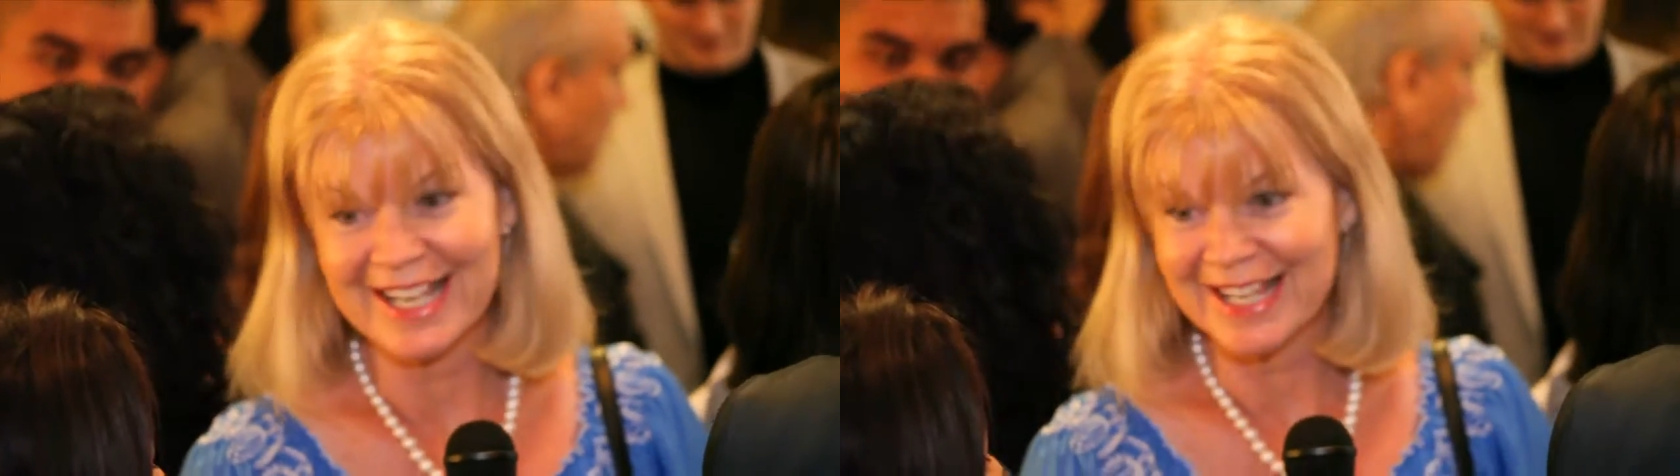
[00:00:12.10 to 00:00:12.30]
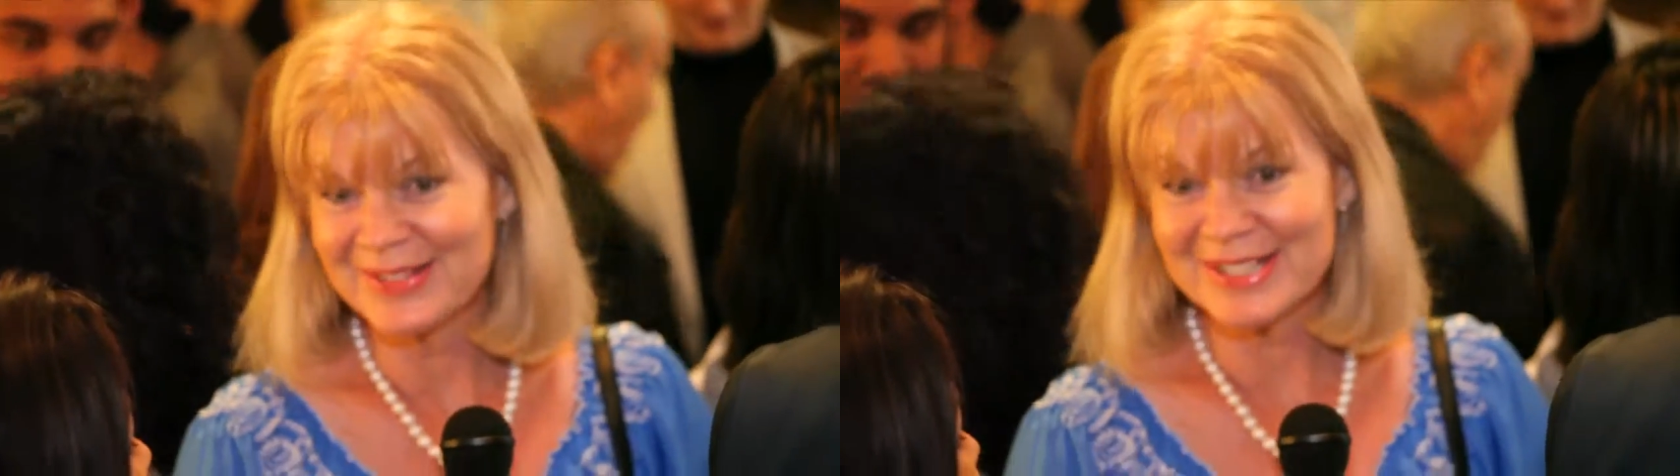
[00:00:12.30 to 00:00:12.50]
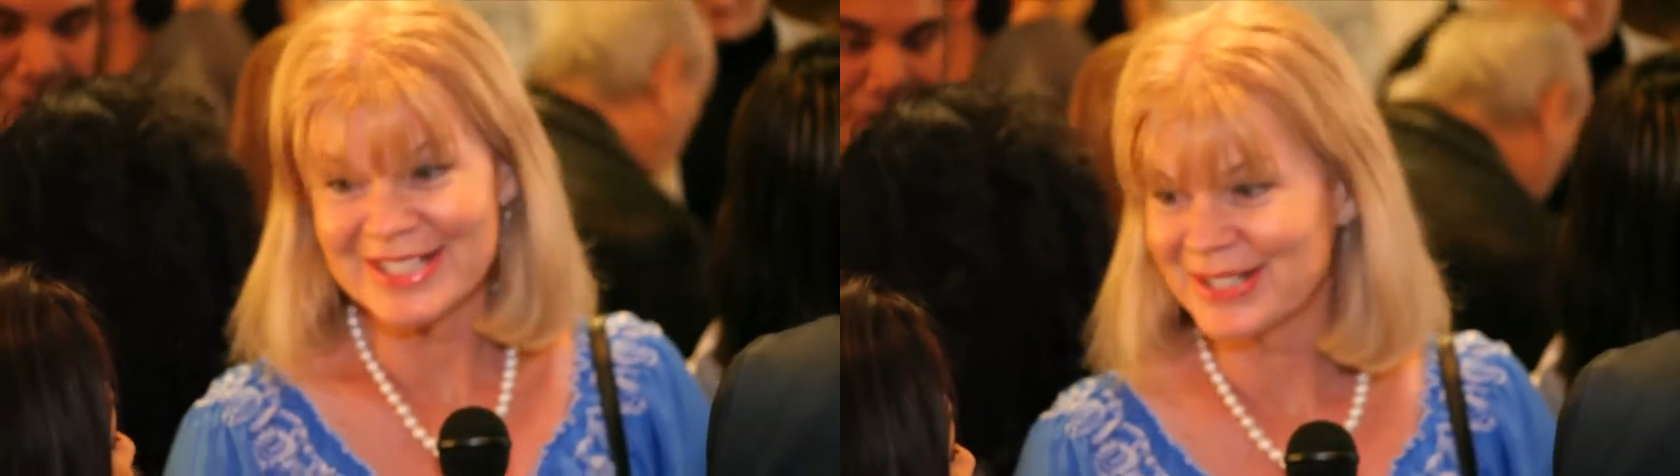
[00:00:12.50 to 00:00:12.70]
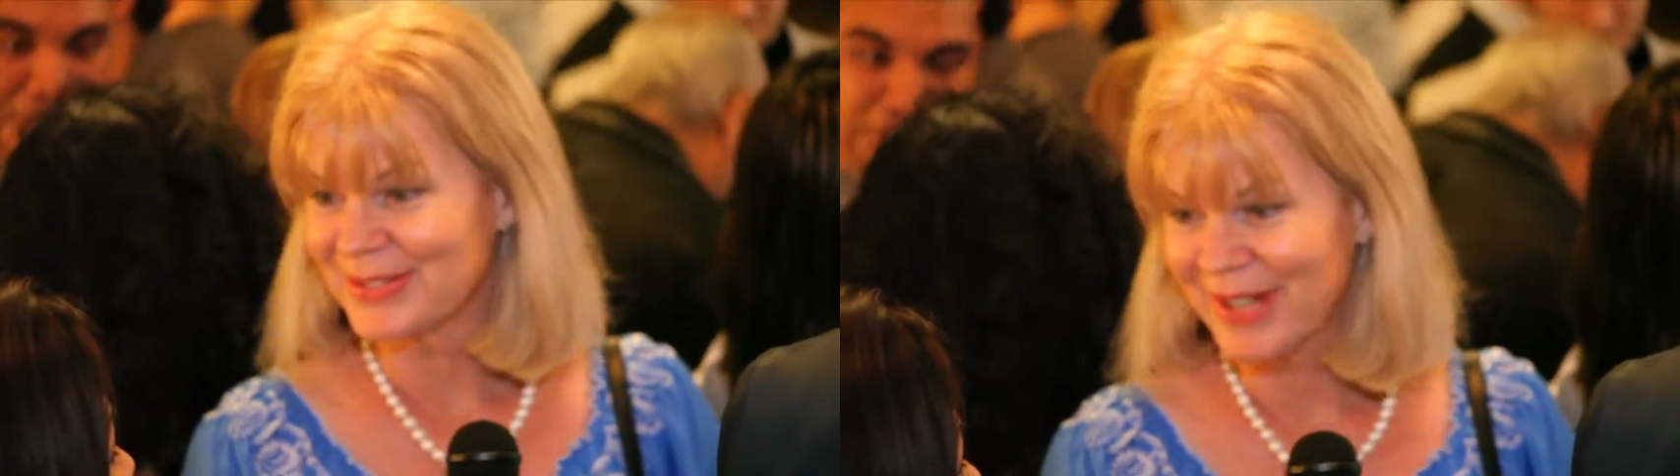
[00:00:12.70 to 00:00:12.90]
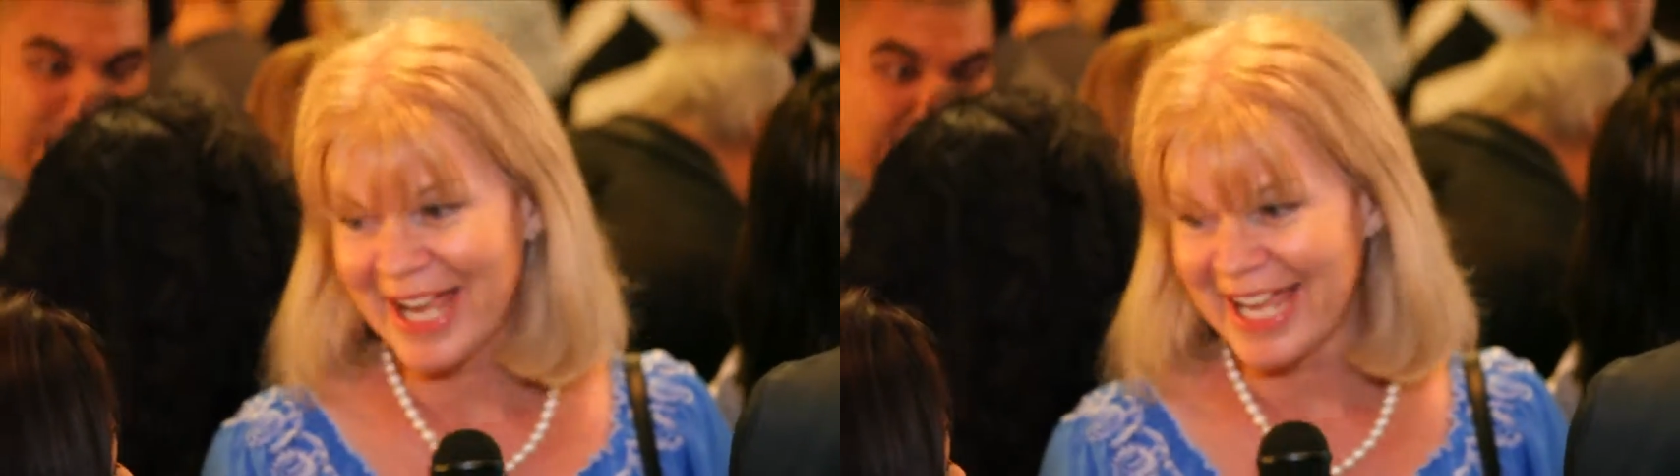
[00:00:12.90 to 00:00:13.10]
it was just
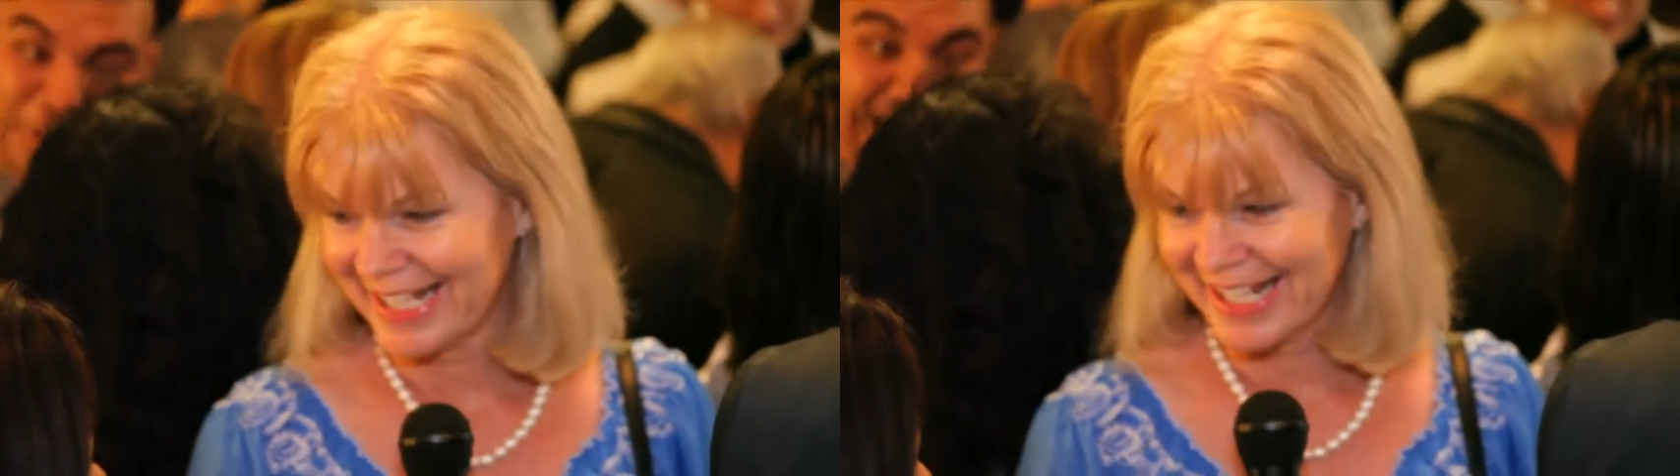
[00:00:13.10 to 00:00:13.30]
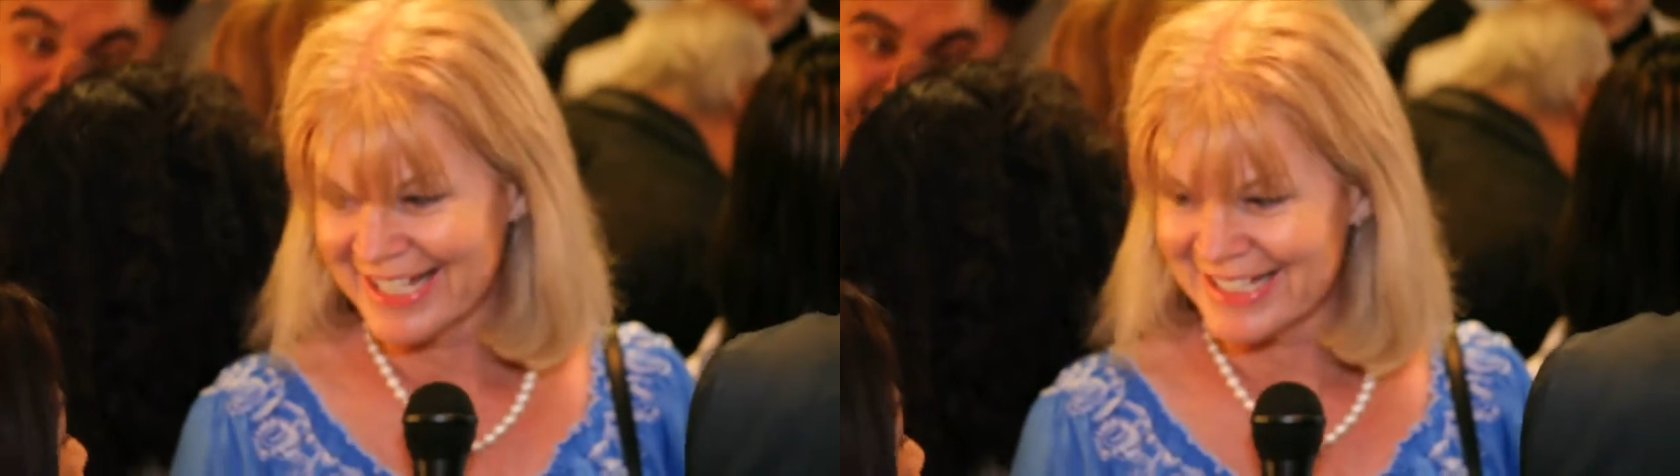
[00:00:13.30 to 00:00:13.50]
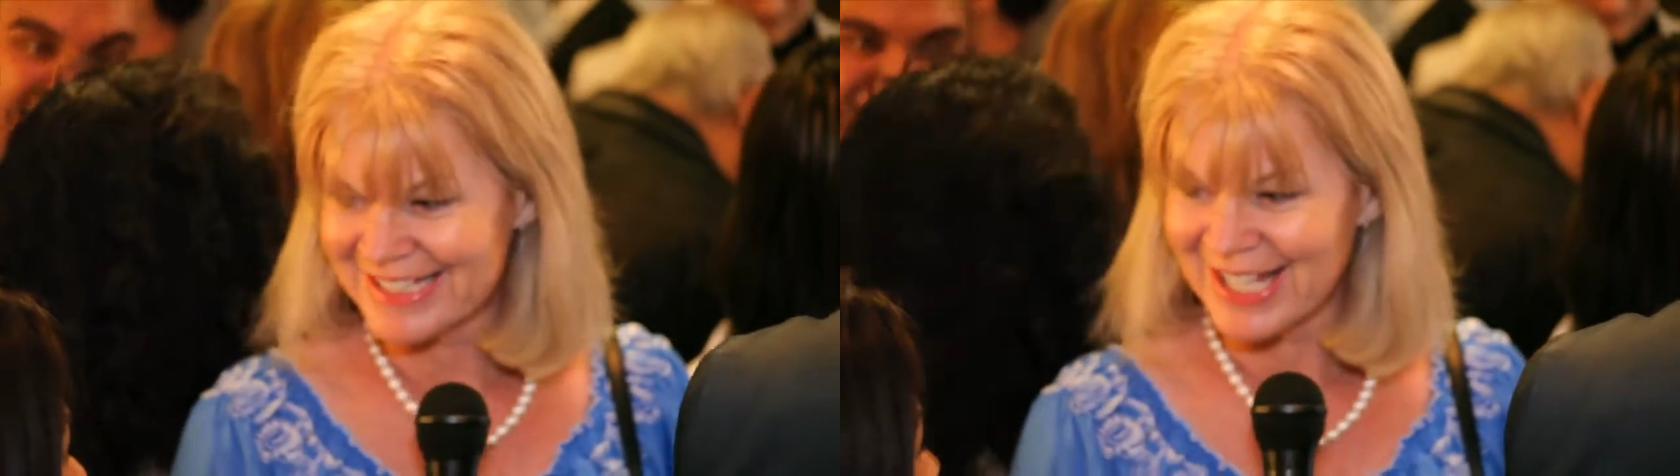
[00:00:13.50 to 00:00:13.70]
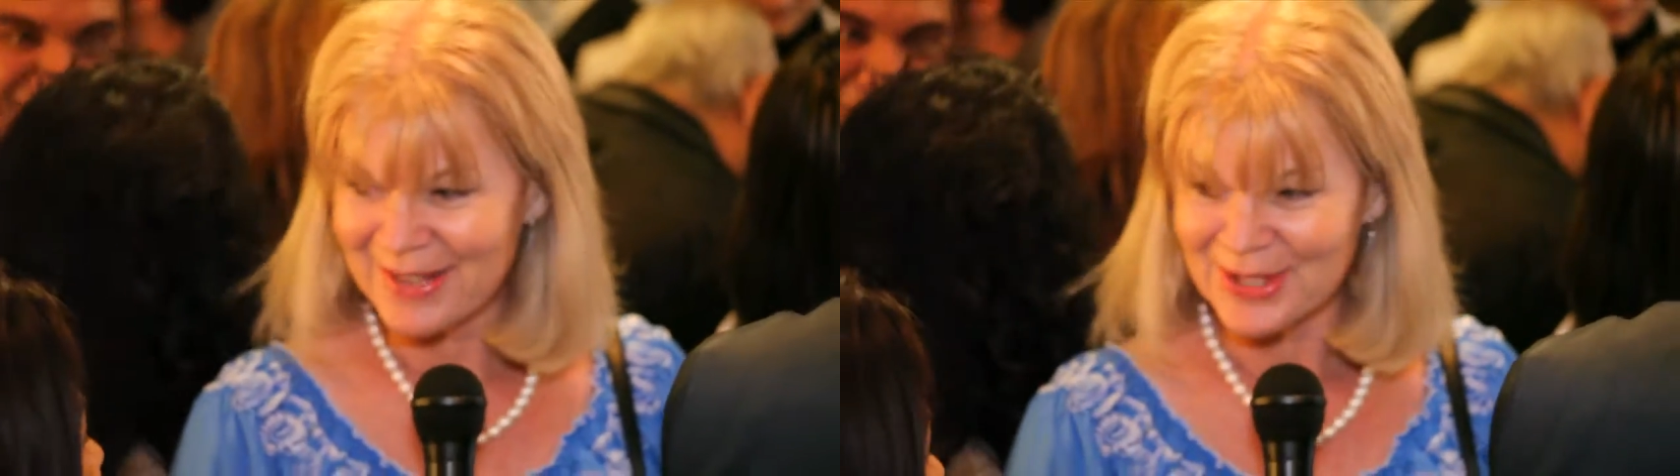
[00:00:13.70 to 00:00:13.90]
great. I just loved